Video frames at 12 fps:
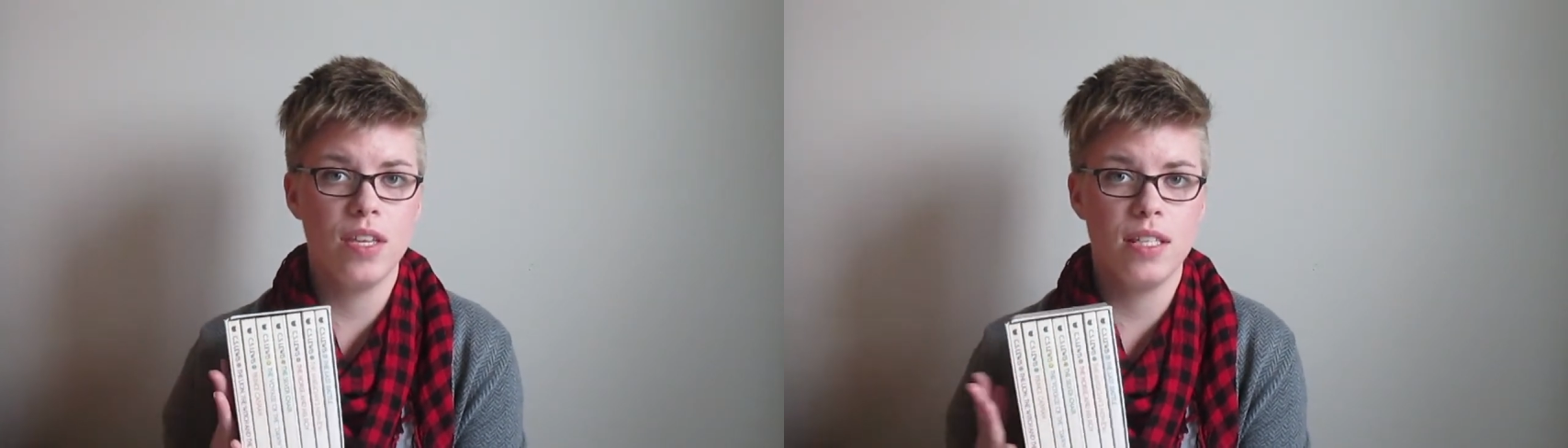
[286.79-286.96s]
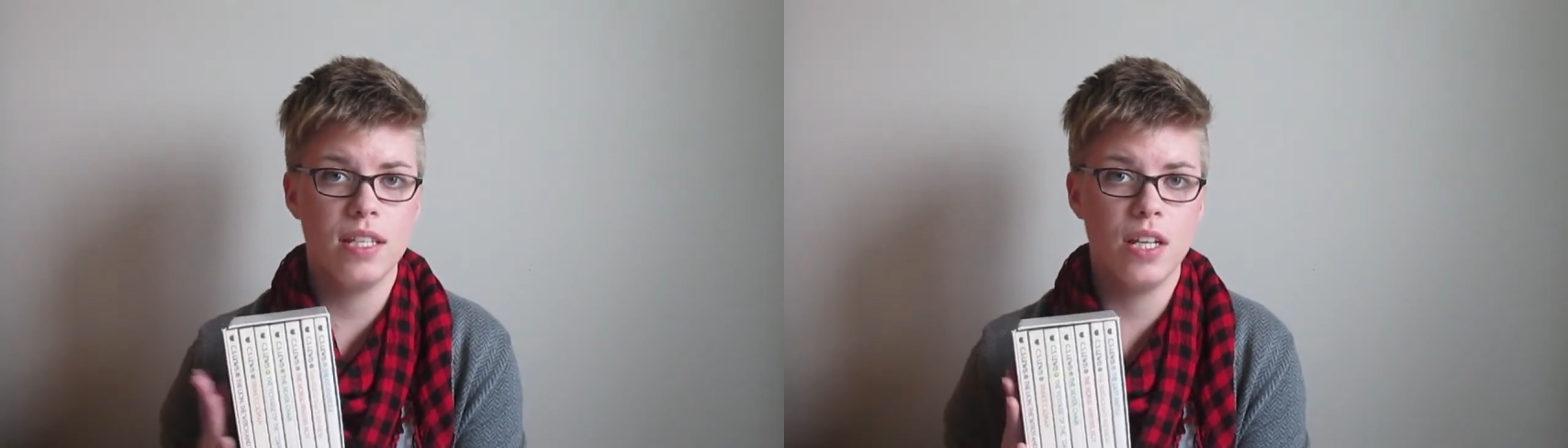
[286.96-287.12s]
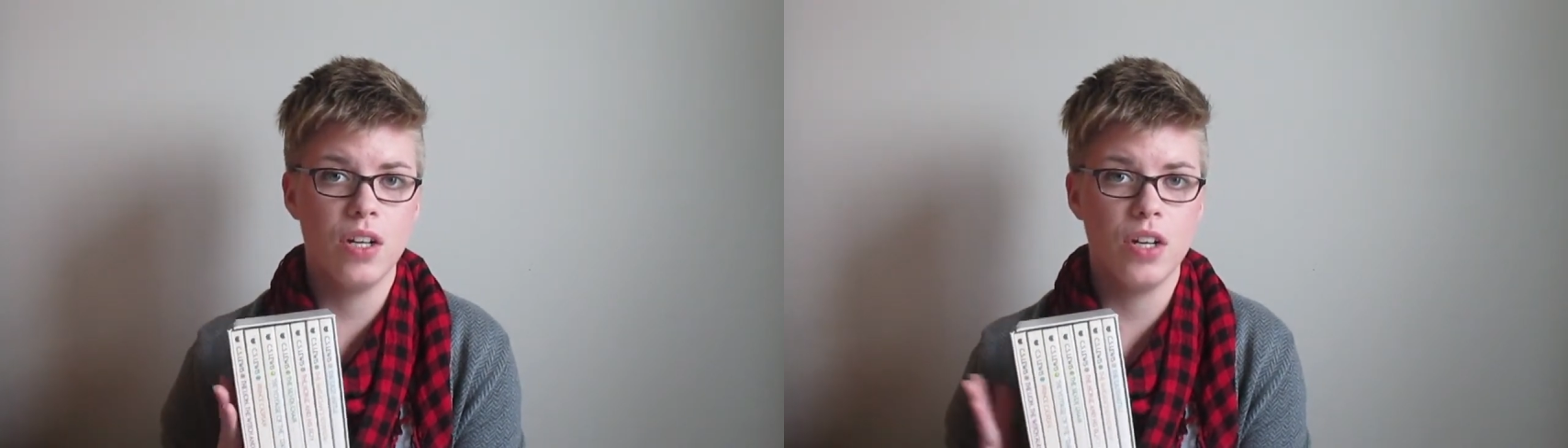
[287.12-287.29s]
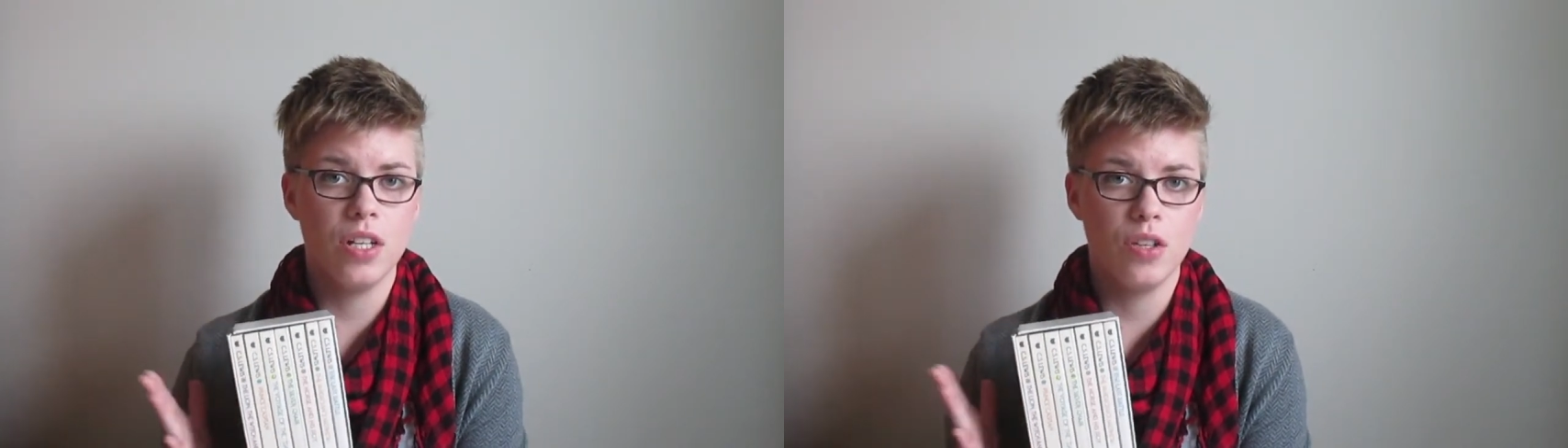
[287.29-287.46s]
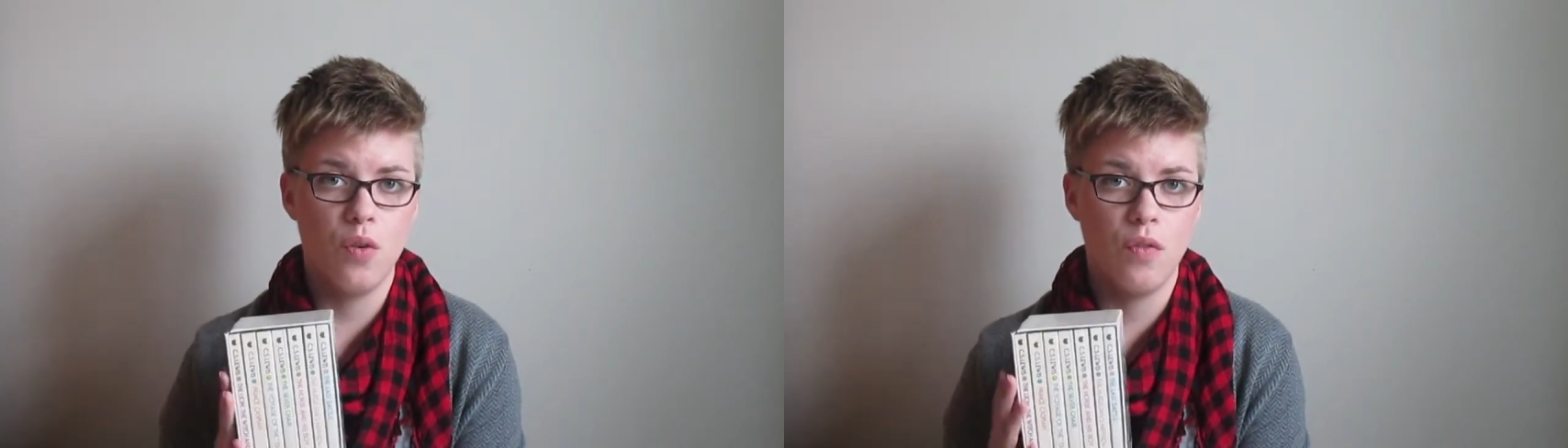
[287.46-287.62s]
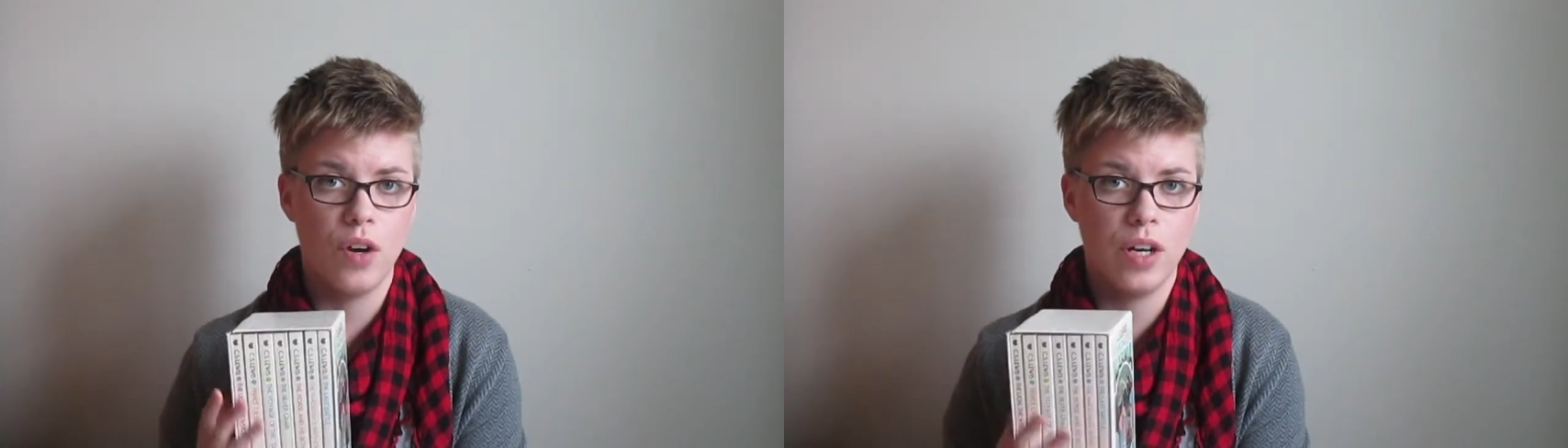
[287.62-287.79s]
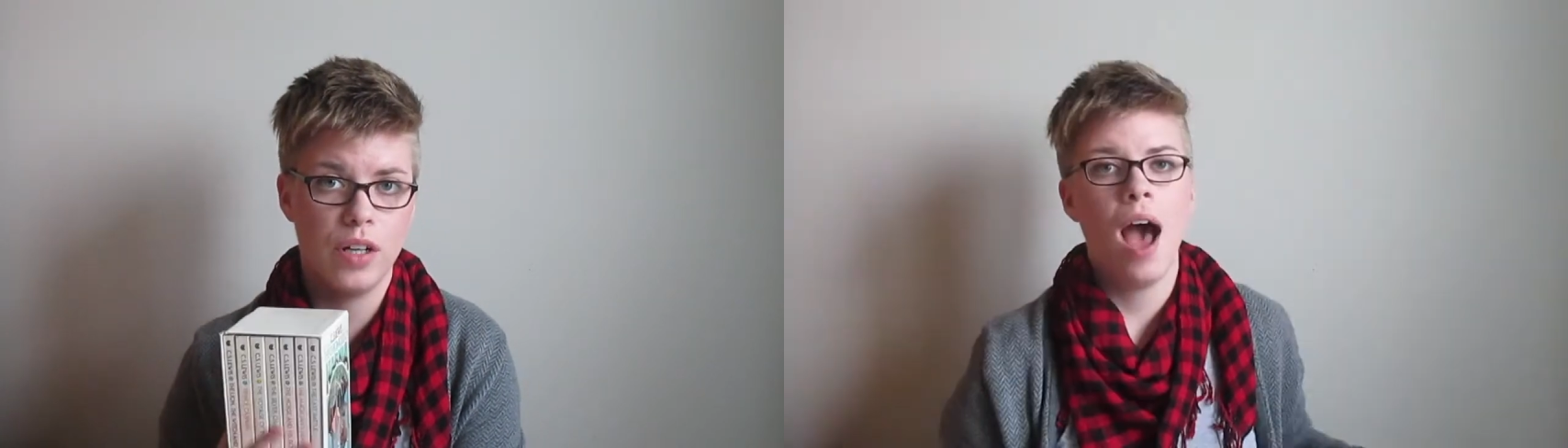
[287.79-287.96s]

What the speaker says: this year is over.